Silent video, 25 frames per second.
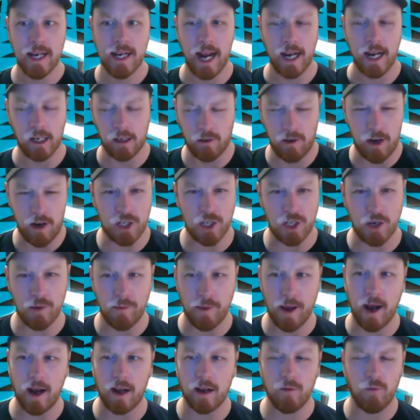and aggression
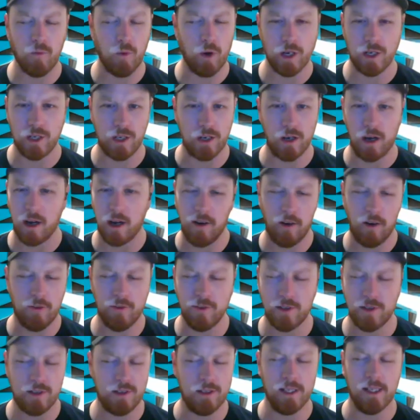about him, which I
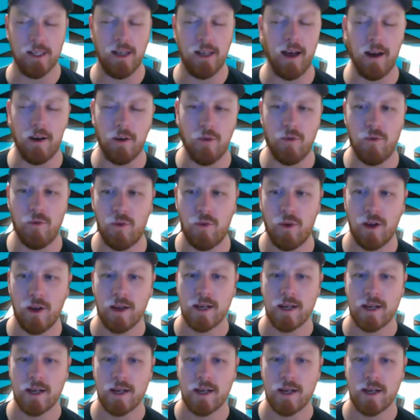obviously love.